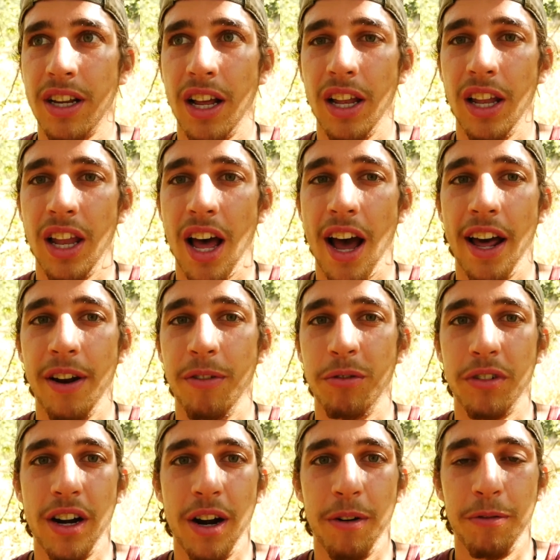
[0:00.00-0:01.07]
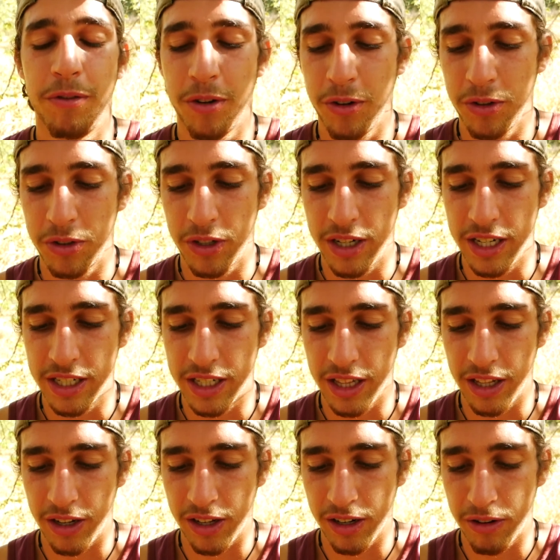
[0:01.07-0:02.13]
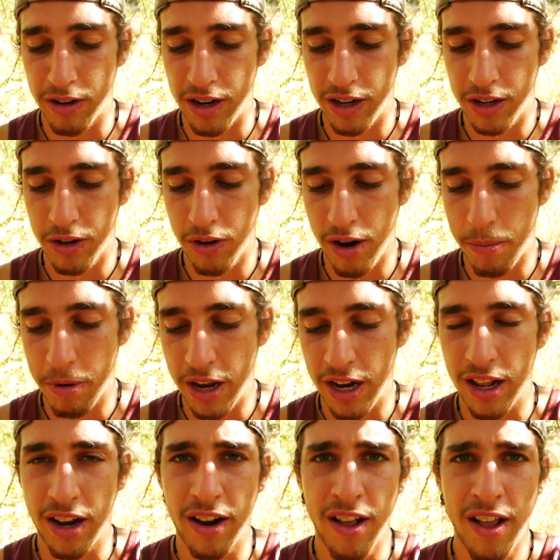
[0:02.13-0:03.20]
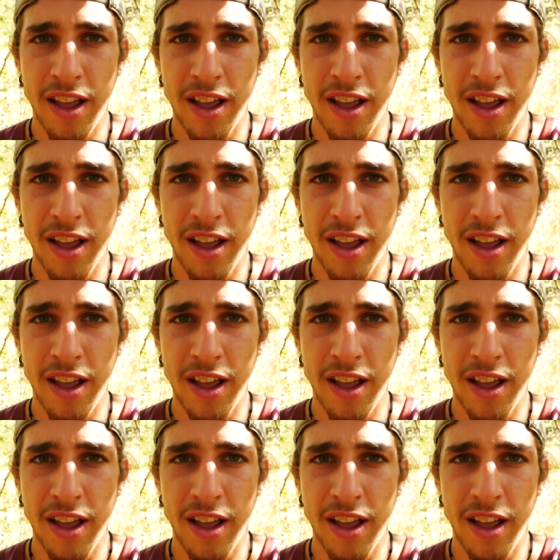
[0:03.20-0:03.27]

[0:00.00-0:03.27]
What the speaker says: a lot of rare fruit trees in the Caribbean, and